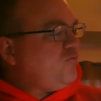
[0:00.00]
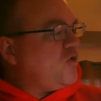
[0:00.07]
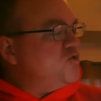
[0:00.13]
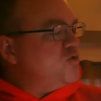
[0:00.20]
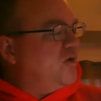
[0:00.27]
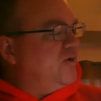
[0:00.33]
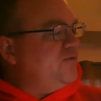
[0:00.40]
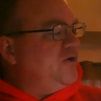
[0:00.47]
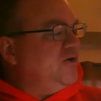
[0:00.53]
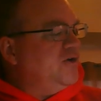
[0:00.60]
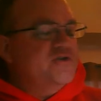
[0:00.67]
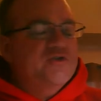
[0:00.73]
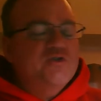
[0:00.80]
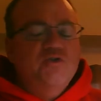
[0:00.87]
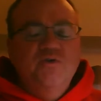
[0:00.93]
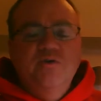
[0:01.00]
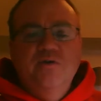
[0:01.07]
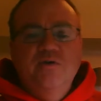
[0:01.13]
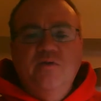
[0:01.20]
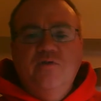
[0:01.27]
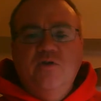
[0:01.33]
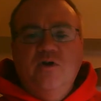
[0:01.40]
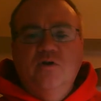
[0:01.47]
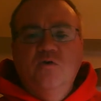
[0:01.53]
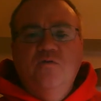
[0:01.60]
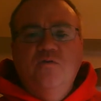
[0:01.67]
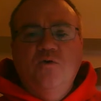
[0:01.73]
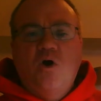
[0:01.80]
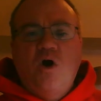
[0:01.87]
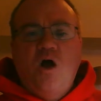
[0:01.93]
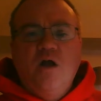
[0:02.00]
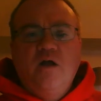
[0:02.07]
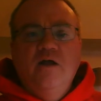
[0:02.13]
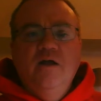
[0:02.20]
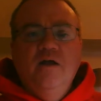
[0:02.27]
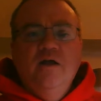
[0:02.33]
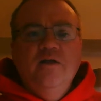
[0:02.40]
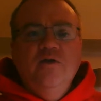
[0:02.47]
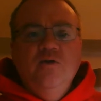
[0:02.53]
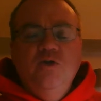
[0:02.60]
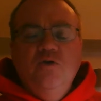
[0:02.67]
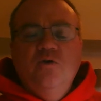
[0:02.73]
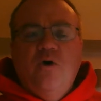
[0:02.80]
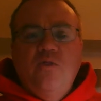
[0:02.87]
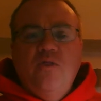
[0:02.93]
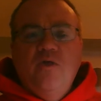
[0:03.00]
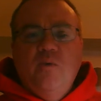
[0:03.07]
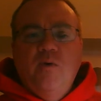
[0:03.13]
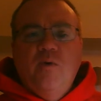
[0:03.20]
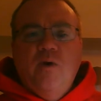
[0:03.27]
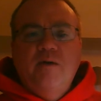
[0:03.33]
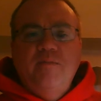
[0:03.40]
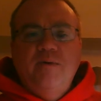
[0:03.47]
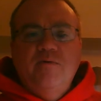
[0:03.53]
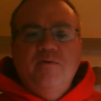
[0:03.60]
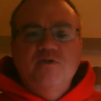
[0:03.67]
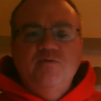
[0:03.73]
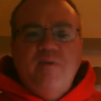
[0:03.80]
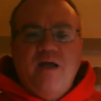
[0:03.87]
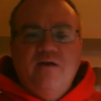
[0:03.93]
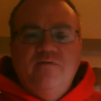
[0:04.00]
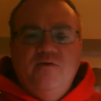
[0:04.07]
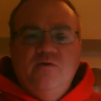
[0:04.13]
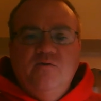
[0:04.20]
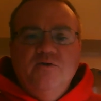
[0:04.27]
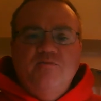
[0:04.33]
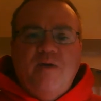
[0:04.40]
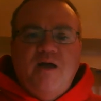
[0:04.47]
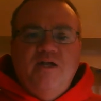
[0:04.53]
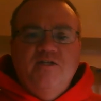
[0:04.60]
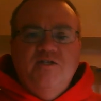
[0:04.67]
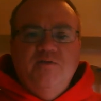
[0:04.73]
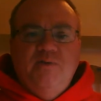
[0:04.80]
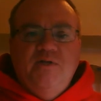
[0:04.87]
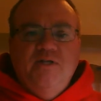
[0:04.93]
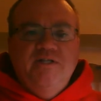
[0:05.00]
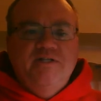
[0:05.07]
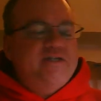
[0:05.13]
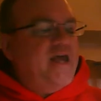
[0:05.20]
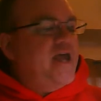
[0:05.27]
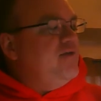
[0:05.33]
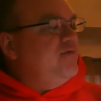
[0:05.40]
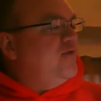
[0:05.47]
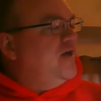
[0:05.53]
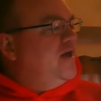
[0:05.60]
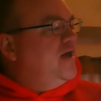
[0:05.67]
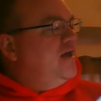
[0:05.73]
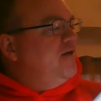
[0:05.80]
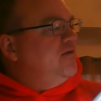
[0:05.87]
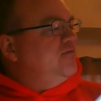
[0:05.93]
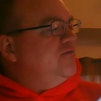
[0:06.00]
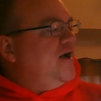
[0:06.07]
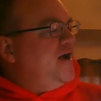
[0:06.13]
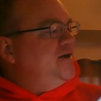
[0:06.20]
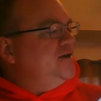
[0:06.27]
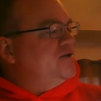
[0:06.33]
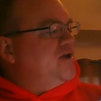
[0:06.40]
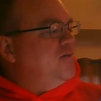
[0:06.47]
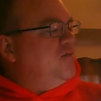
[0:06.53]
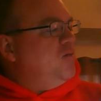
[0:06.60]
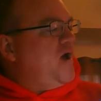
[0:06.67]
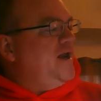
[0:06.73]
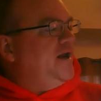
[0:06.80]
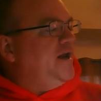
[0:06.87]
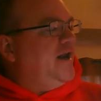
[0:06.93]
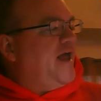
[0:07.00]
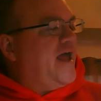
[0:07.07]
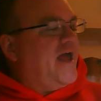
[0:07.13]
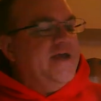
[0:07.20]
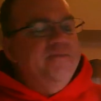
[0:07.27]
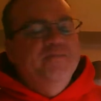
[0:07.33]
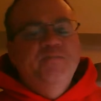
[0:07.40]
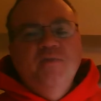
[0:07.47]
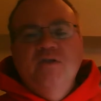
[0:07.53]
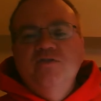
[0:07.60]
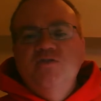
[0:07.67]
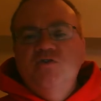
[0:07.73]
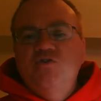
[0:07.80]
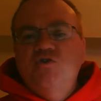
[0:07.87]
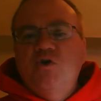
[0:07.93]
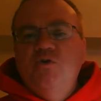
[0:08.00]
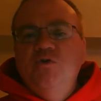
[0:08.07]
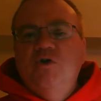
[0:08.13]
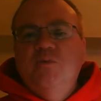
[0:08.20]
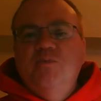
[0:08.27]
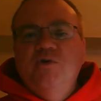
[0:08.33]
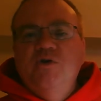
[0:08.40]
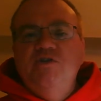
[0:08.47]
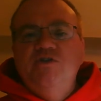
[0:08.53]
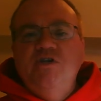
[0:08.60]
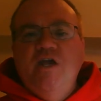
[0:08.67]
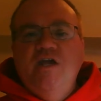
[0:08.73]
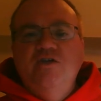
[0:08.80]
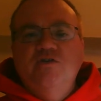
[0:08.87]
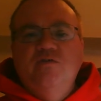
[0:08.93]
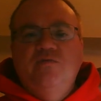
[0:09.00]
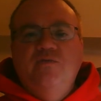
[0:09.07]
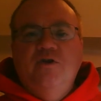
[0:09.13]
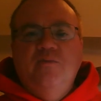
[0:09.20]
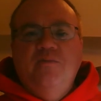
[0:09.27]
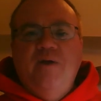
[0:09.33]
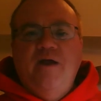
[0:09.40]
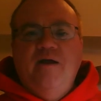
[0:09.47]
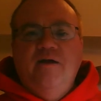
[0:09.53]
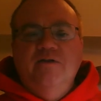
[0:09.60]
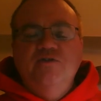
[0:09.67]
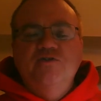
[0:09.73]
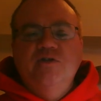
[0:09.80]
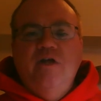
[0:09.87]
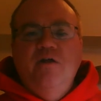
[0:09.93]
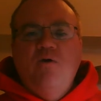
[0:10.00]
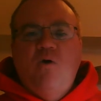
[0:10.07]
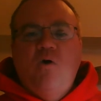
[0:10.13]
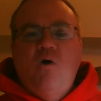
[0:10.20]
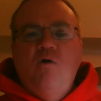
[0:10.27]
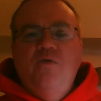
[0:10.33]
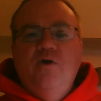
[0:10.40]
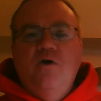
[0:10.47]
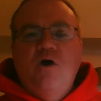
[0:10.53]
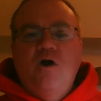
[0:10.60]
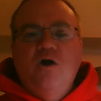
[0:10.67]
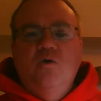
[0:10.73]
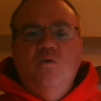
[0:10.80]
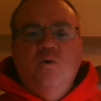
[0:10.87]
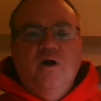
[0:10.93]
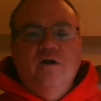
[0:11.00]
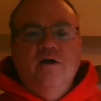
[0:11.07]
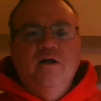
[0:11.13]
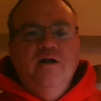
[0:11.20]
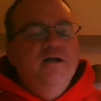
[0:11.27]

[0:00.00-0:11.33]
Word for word: So if you're a student, if you're a Hoover Hawk, you know that we want to be respectful, responsible, and safe. Find some way today to show your appreciation for your parents and all their hard work.